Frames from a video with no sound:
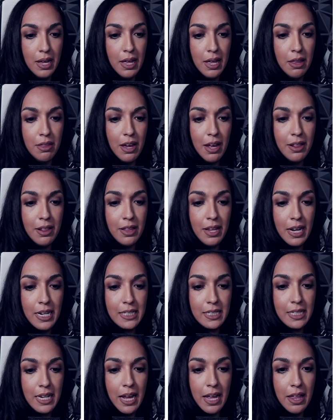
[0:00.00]
Then they
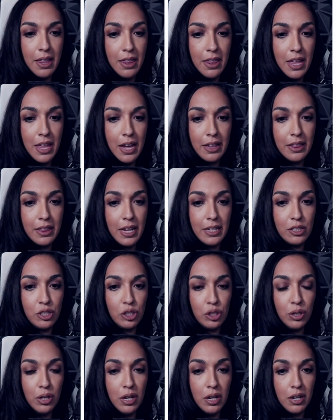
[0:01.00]
say that they
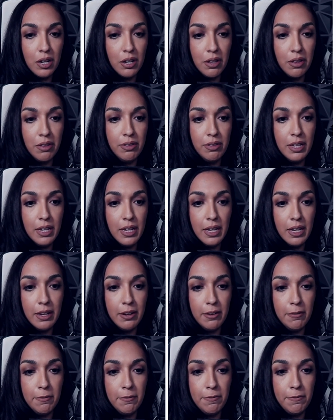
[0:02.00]
took
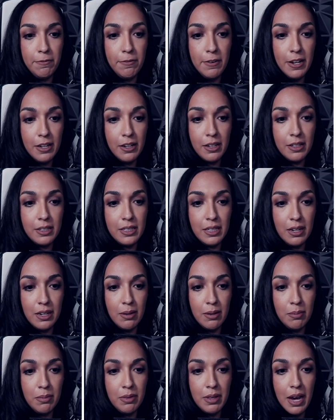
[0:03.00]
the
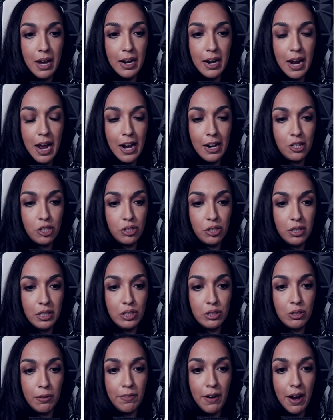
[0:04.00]
victim that actually
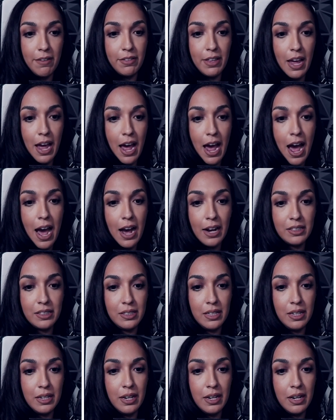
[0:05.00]
survived the
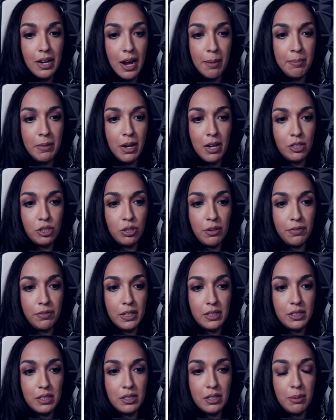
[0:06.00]
accident, I'm not sure if
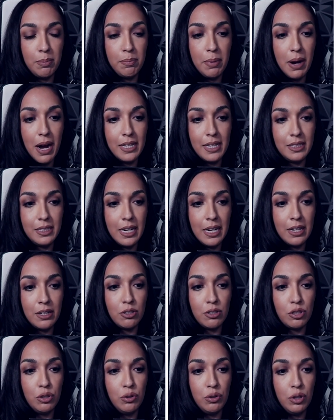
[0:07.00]
this is the
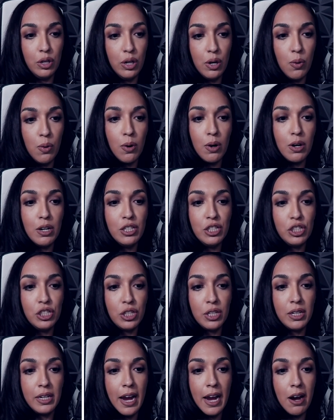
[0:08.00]
bystander, to the Orange
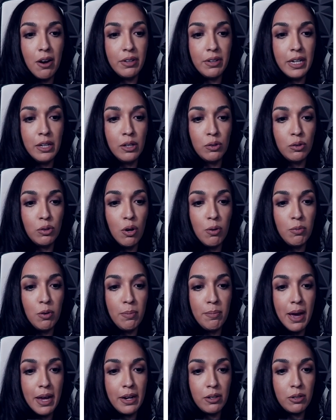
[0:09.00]
County Global
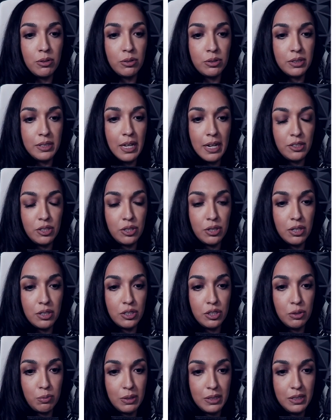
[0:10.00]
Medical Center
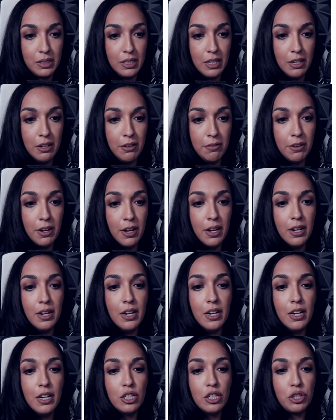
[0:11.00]
to receive
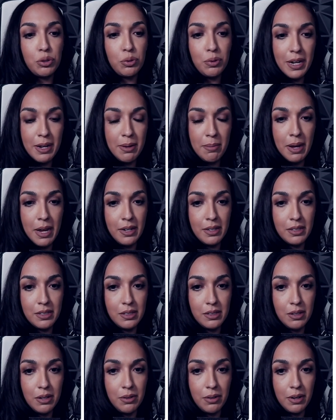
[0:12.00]

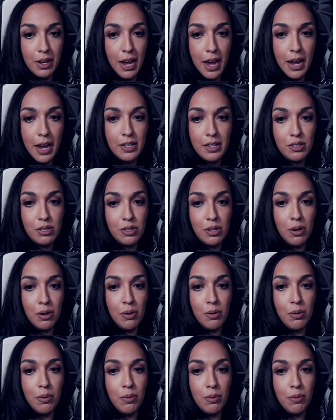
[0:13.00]
treatment. Okay,
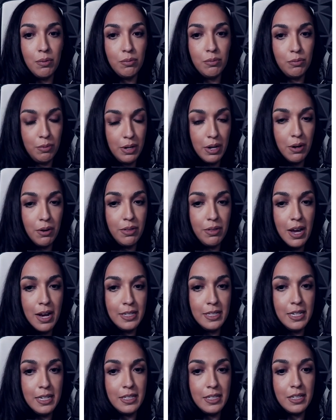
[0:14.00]
so we know
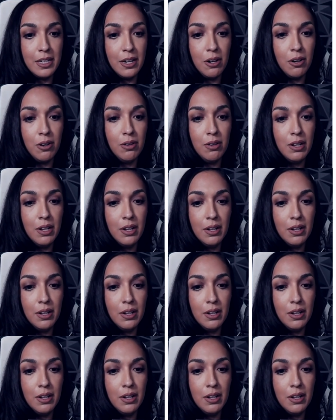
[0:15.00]
that detail.